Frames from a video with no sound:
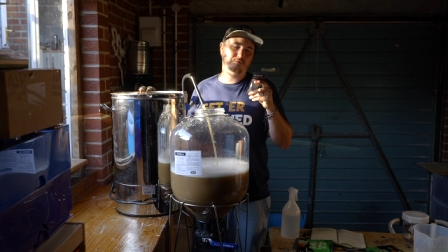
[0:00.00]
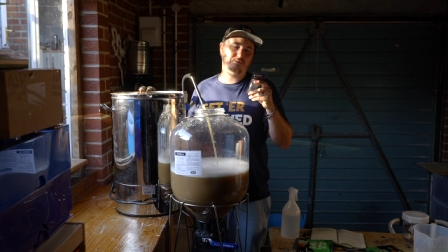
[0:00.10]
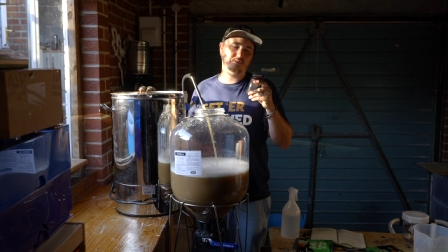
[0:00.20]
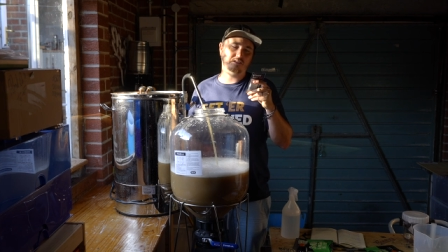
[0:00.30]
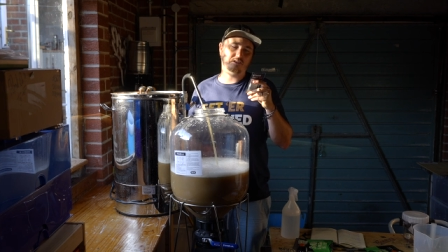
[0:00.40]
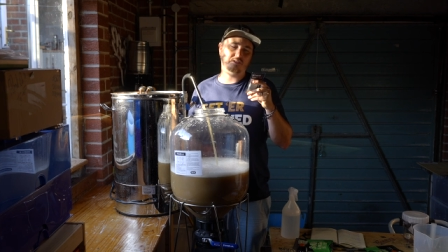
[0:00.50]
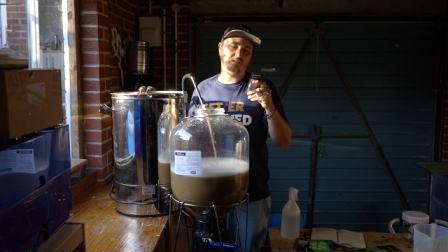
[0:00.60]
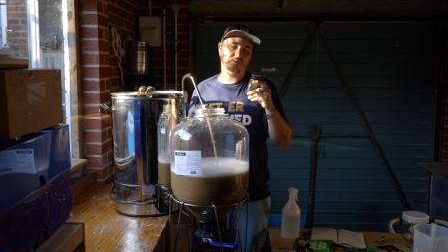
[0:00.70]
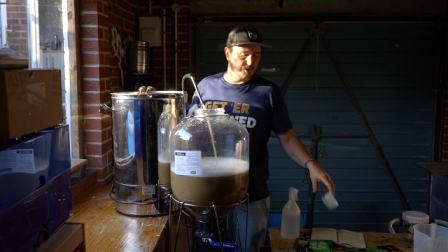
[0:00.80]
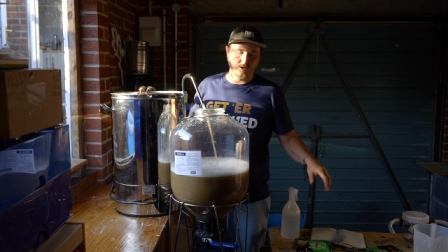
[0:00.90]
15
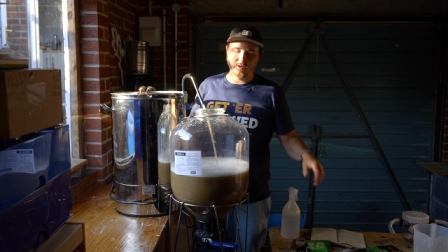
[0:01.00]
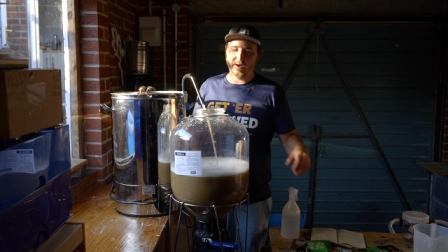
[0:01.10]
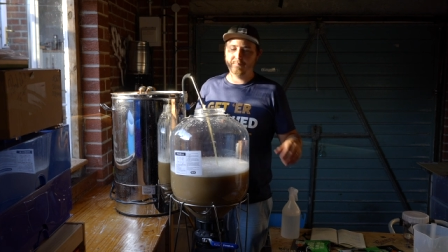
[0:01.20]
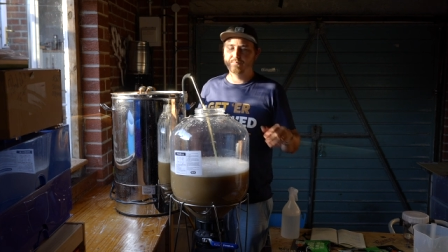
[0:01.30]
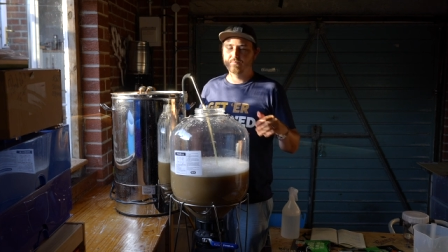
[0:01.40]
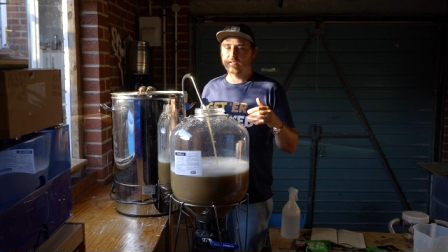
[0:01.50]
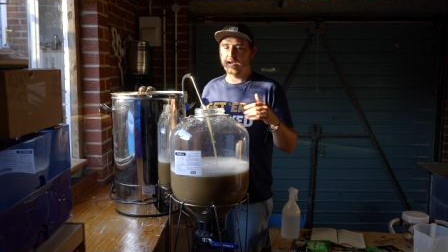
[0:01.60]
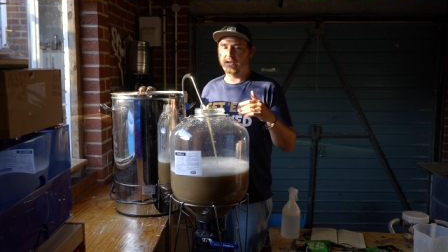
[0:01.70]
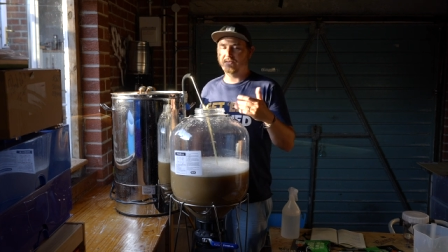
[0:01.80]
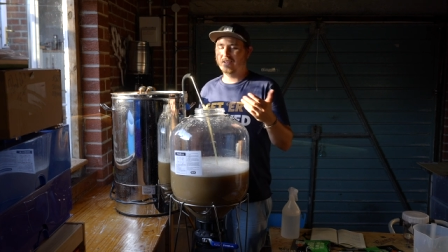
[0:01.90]
degrees. We'll do that
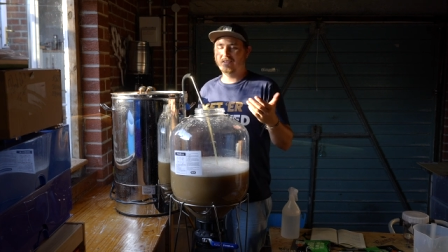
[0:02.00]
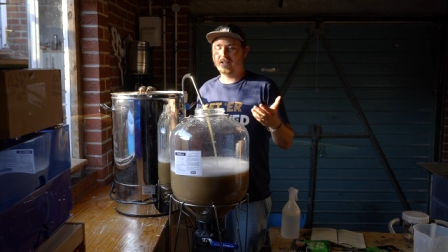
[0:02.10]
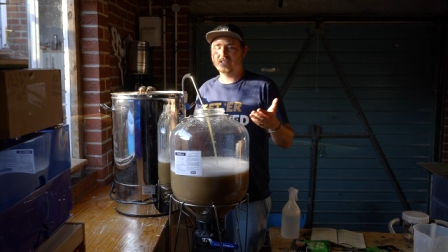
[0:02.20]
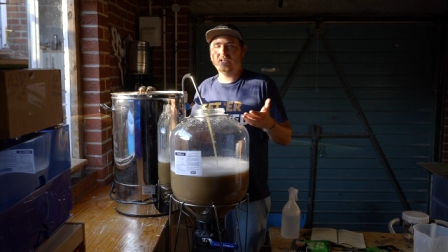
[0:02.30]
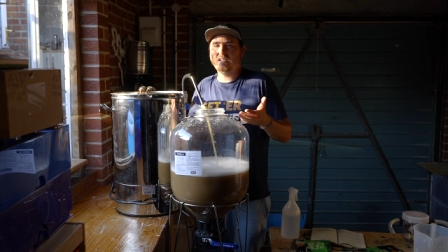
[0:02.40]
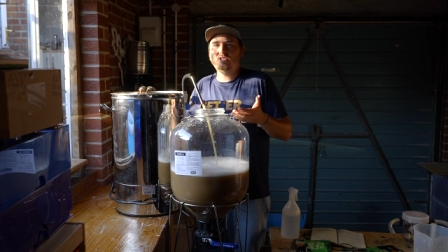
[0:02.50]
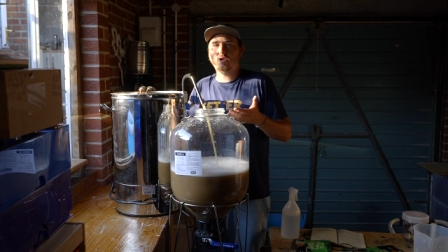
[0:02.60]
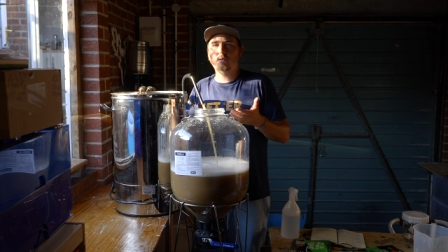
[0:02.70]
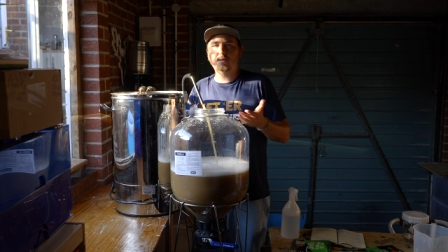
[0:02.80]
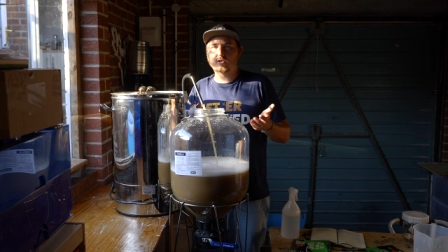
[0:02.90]
and then that's it. It's
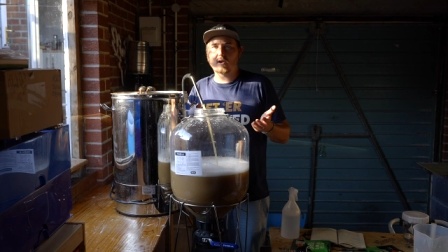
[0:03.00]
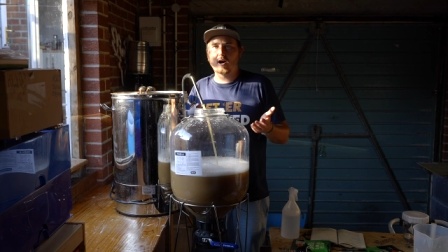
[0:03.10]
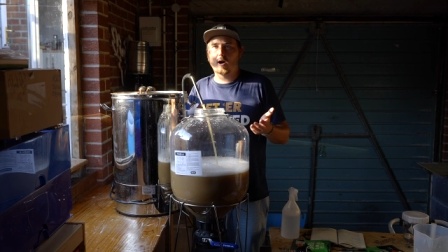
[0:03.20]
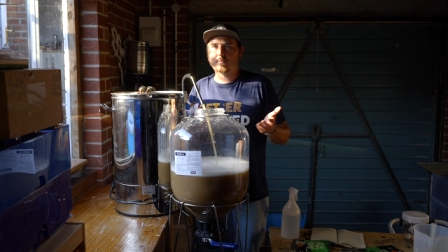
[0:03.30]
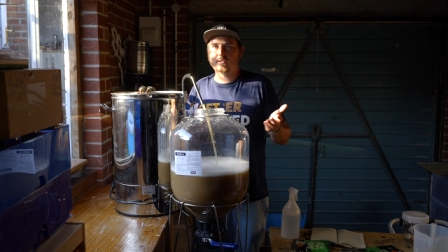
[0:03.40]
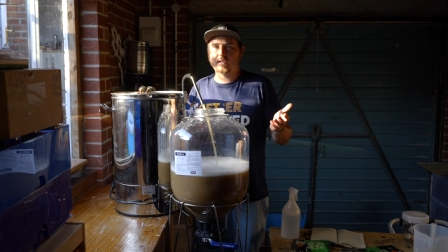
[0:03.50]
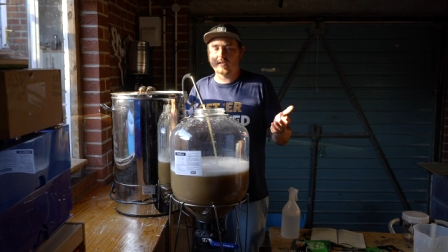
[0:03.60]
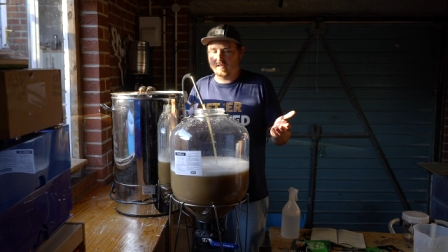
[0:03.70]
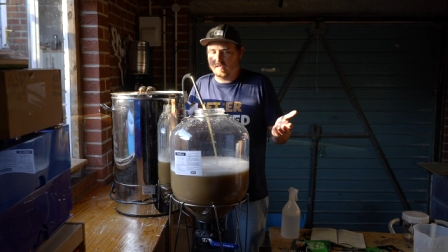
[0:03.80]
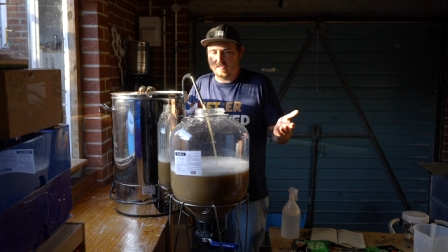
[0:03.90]
not gonna be dry hopped.
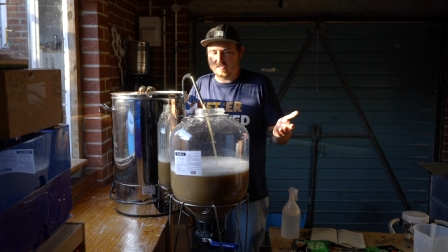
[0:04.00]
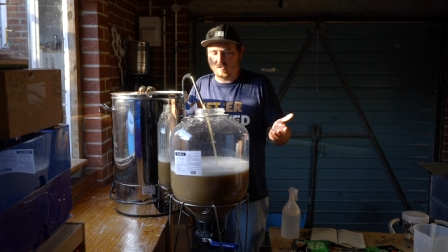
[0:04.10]
It's a